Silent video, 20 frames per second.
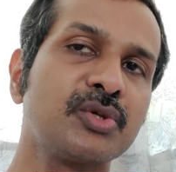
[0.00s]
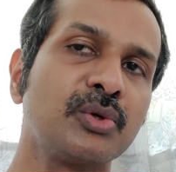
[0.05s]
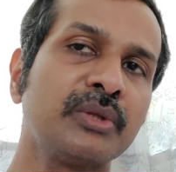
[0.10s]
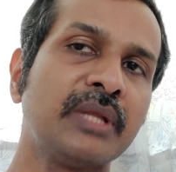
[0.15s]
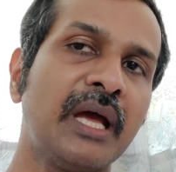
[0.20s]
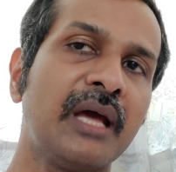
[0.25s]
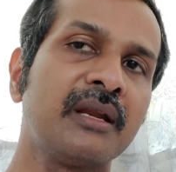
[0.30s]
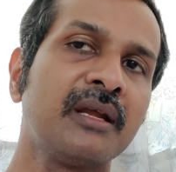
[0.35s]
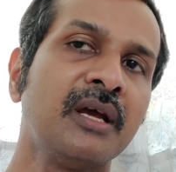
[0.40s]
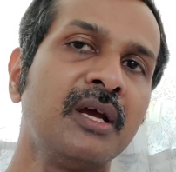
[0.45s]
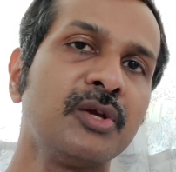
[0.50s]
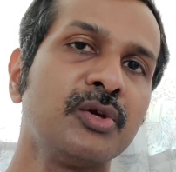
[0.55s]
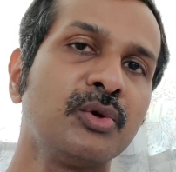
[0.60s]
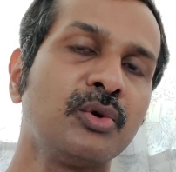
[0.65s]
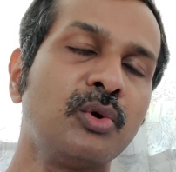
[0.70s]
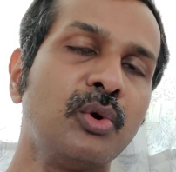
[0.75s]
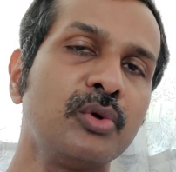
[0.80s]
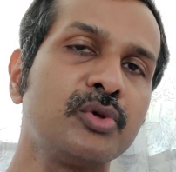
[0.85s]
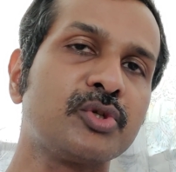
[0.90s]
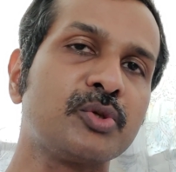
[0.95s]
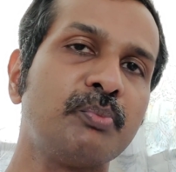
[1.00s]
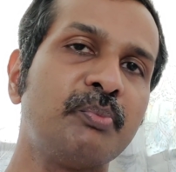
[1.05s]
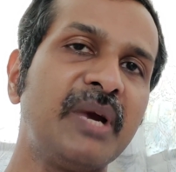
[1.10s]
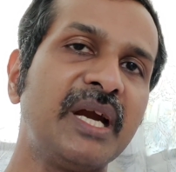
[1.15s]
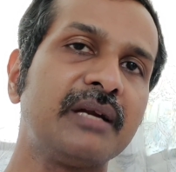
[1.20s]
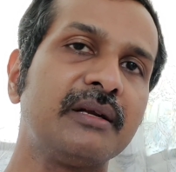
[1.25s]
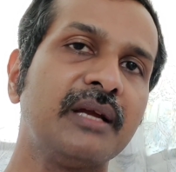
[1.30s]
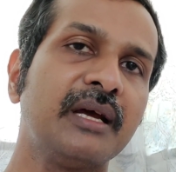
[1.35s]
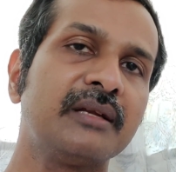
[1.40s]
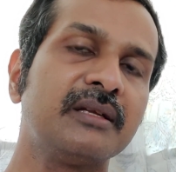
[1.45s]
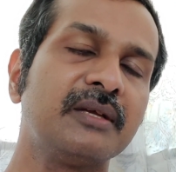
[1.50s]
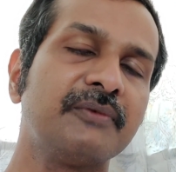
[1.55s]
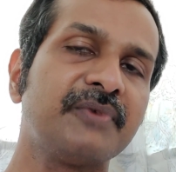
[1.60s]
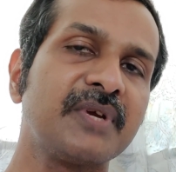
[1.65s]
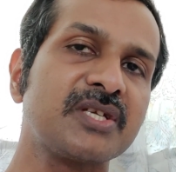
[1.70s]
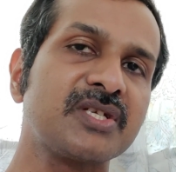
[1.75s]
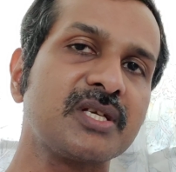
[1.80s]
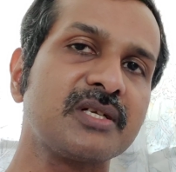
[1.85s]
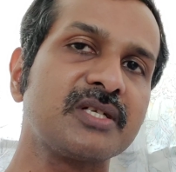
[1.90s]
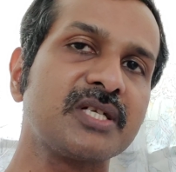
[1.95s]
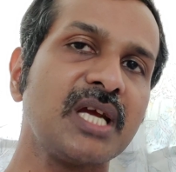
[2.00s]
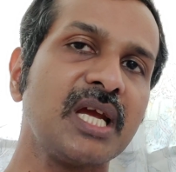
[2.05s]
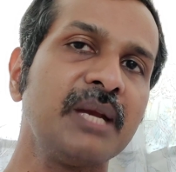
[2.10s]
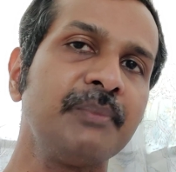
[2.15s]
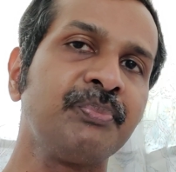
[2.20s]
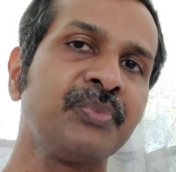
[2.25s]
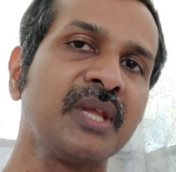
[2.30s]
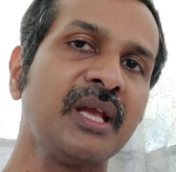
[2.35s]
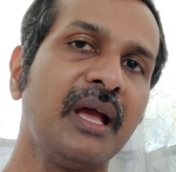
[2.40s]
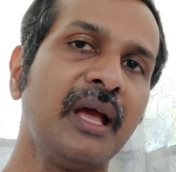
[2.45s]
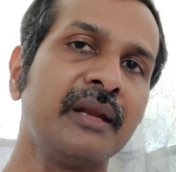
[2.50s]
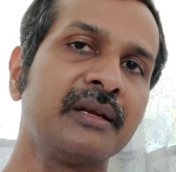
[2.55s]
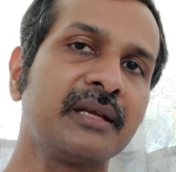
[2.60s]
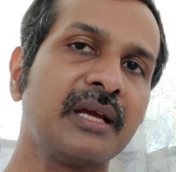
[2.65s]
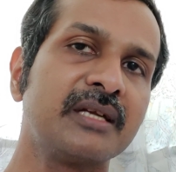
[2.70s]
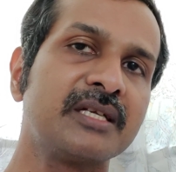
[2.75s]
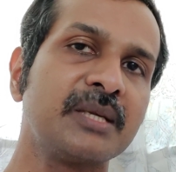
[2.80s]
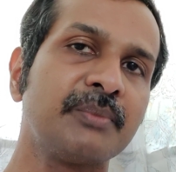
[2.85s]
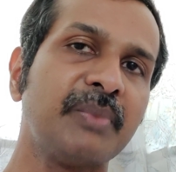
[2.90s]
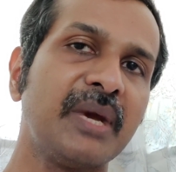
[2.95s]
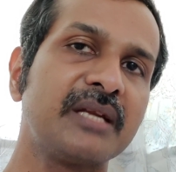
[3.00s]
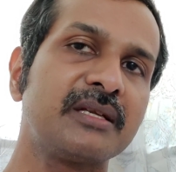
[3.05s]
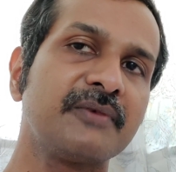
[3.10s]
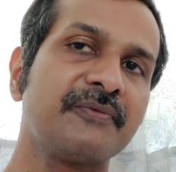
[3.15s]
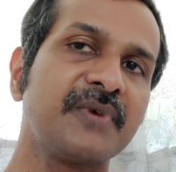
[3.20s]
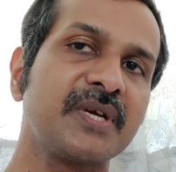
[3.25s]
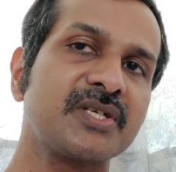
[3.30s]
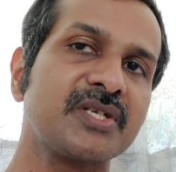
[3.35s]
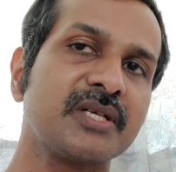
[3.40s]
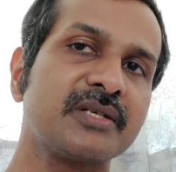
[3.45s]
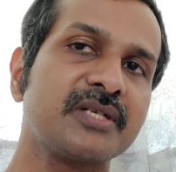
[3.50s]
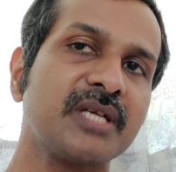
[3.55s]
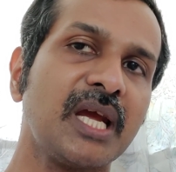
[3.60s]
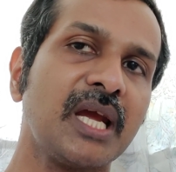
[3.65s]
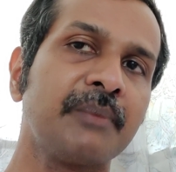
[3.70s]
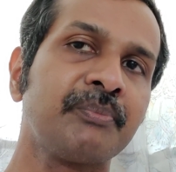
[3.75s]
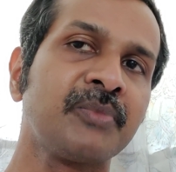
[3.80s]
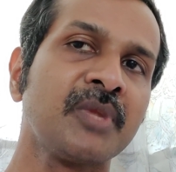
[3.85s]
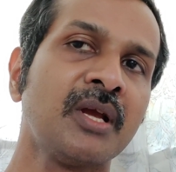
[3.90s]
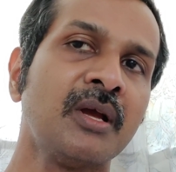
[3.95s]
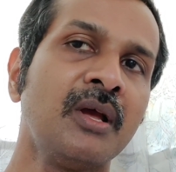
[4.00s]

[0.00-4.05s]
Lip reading: so that you go to bed at the fixed time and get up at a fixed time.